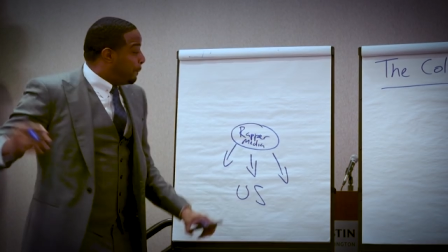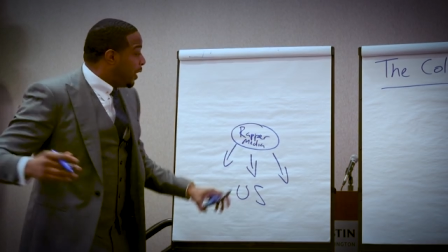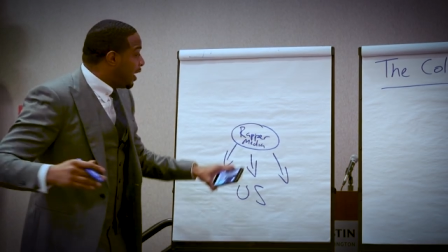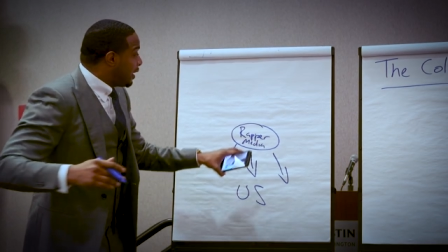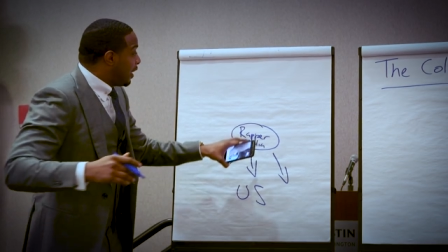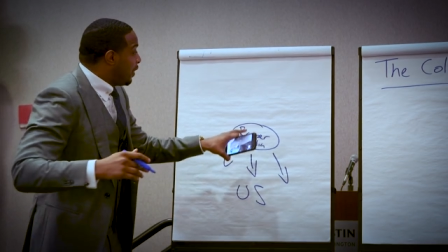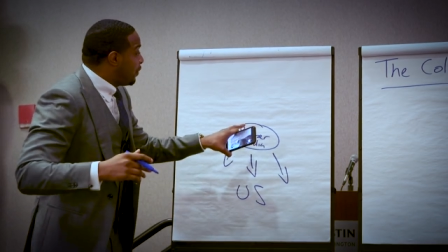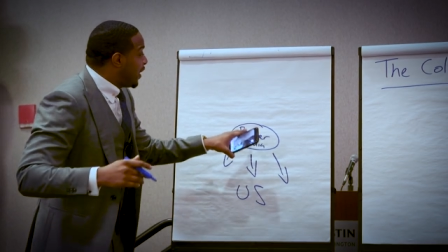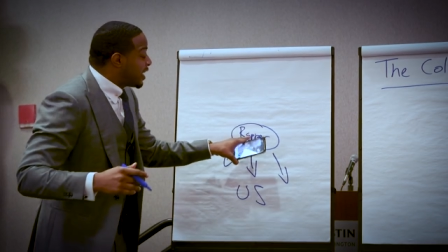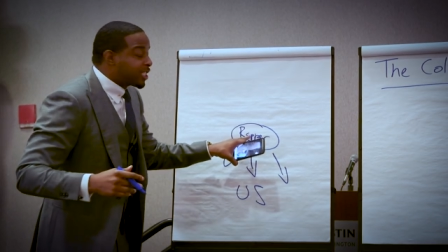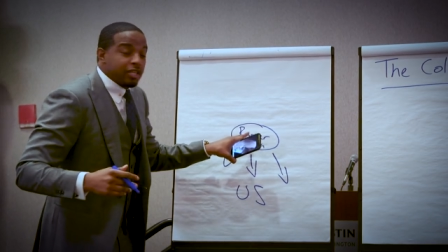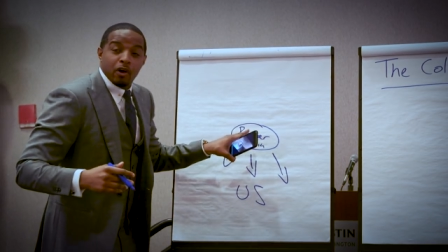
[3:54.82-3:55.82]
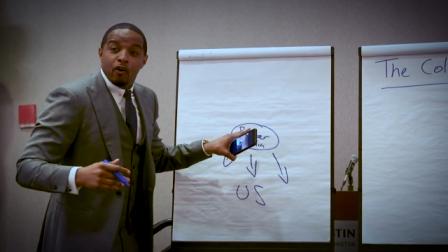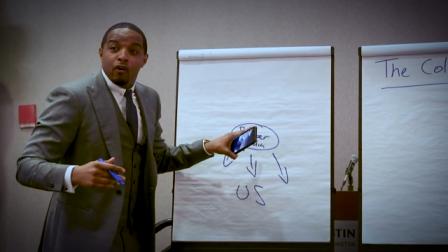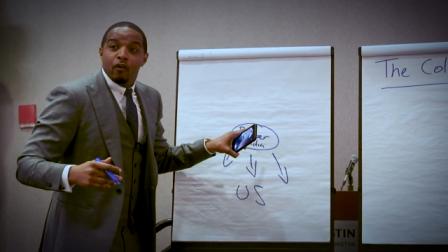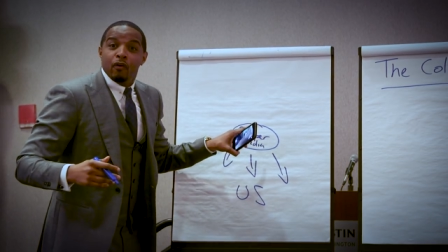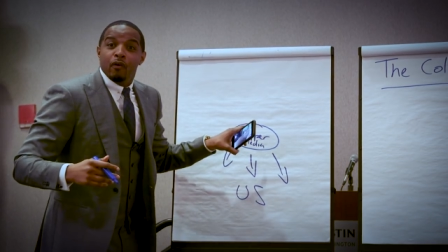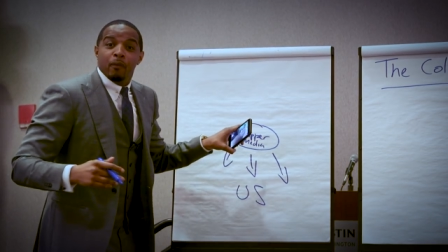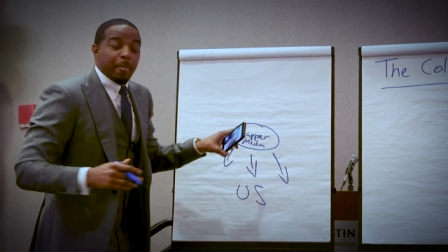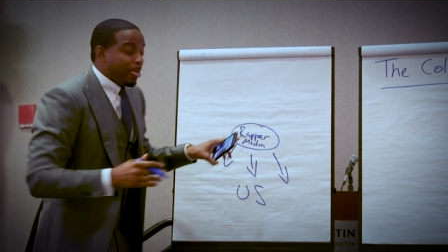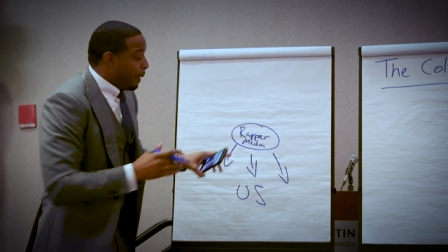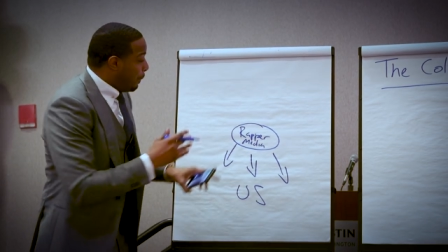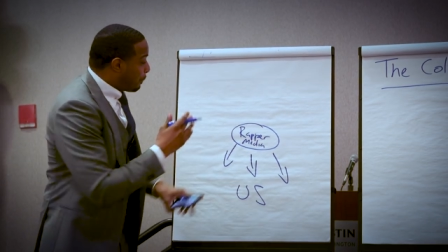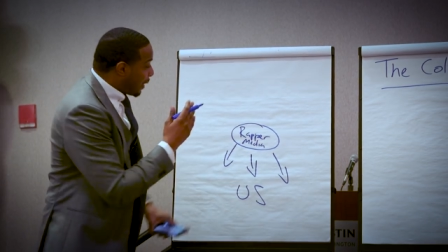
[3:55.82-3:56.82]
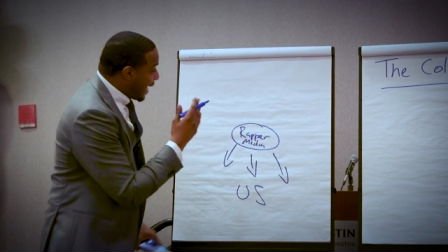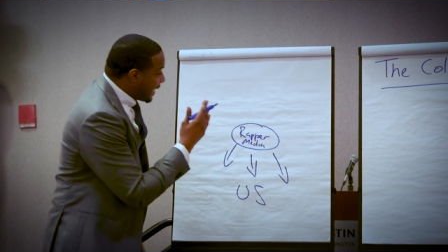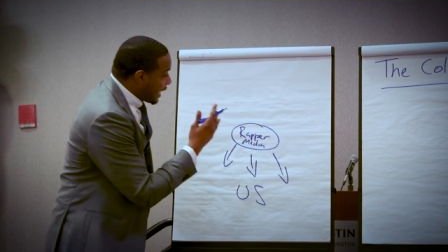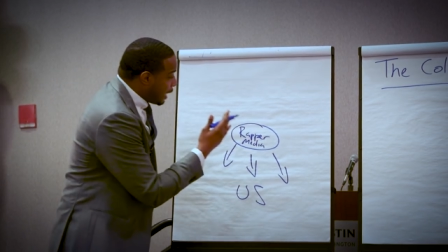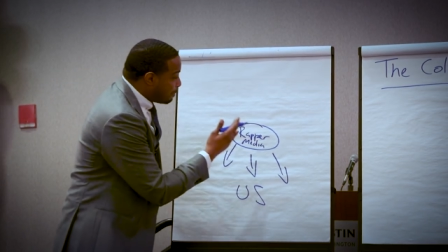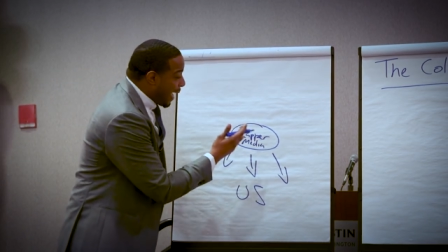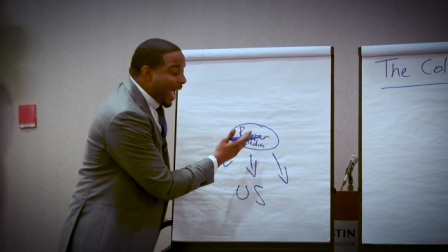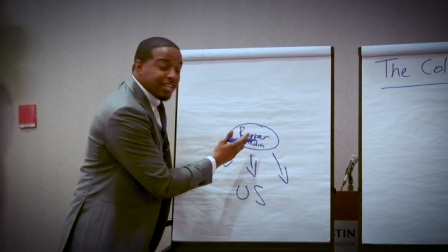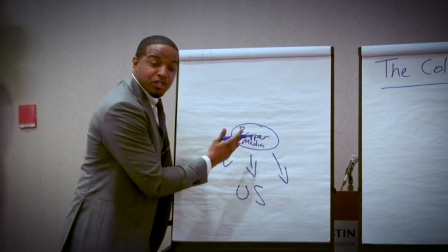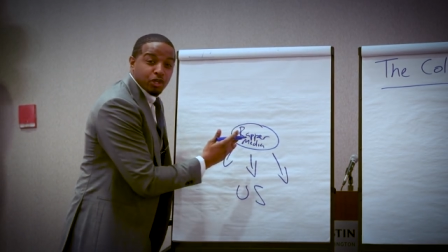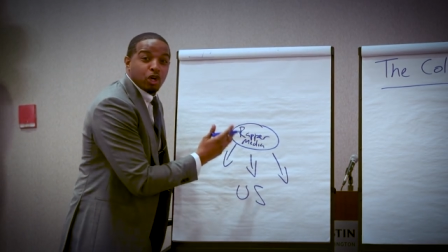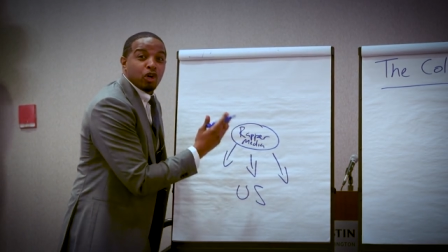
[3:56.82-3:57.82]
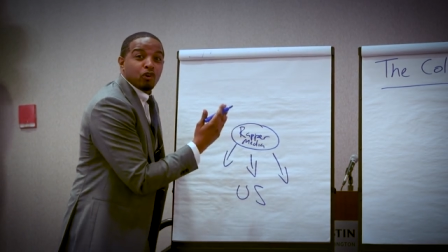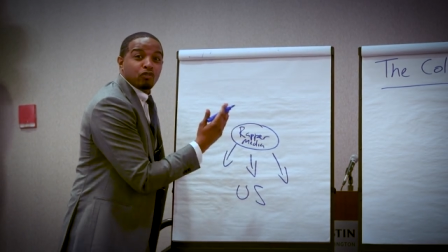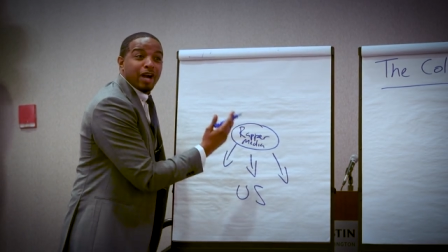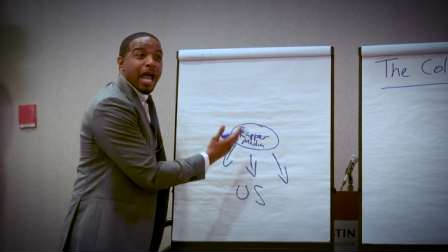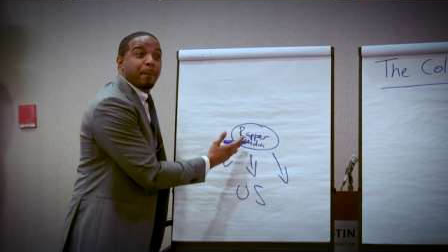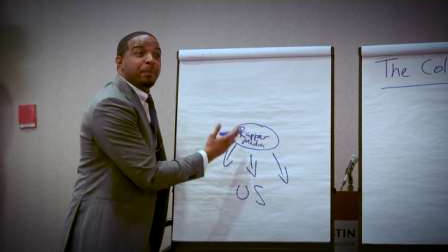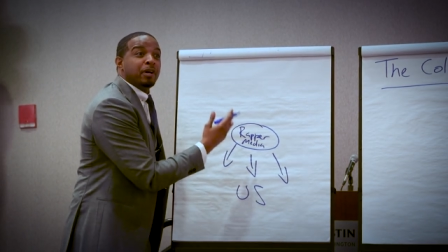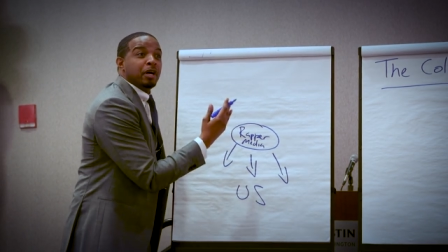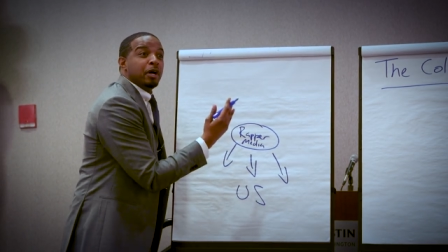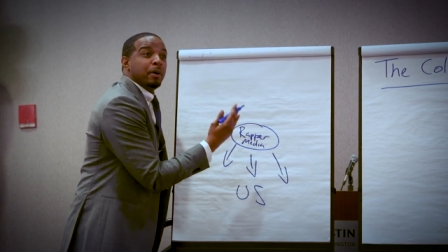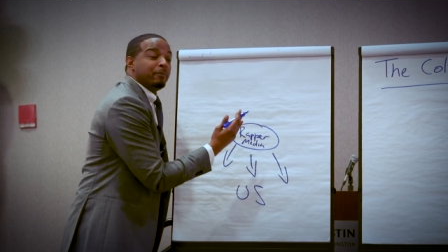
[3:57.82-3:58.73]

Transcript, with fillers: But this brand ambassador, rapper,